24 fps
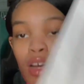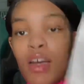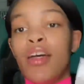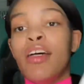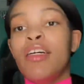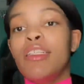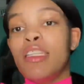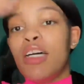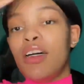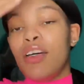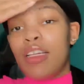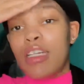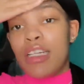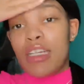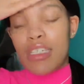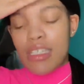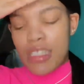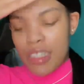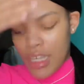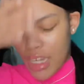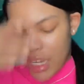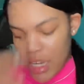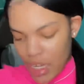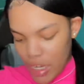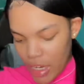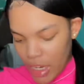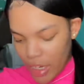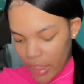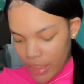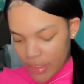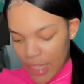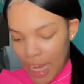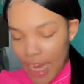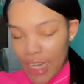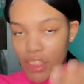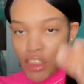So this thing is
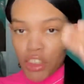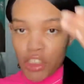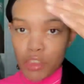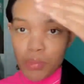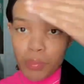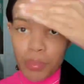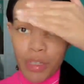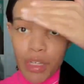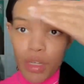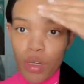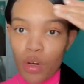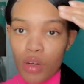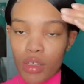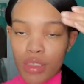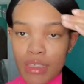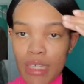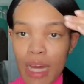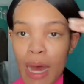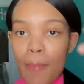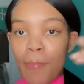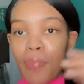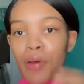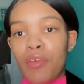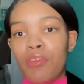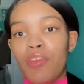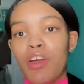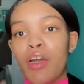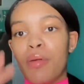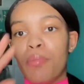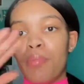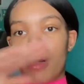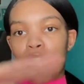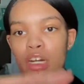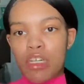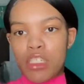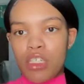actually you put it on top of your
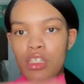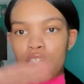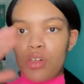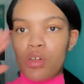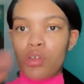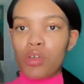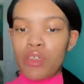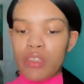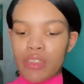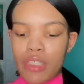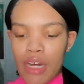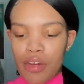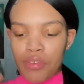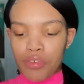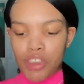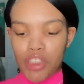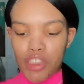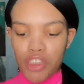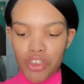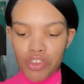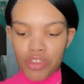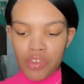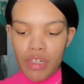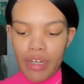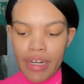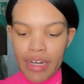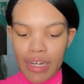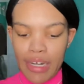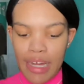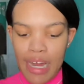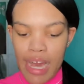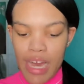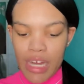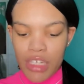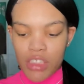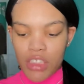person, whoever you're doing their
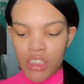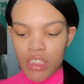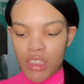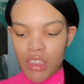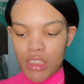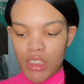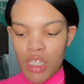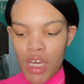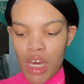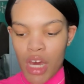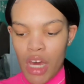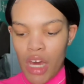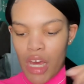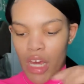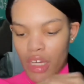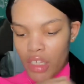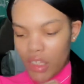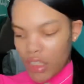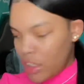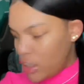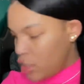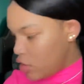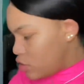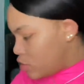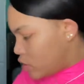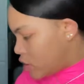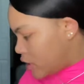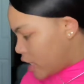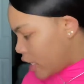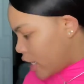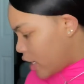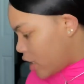lashes, and then you stick,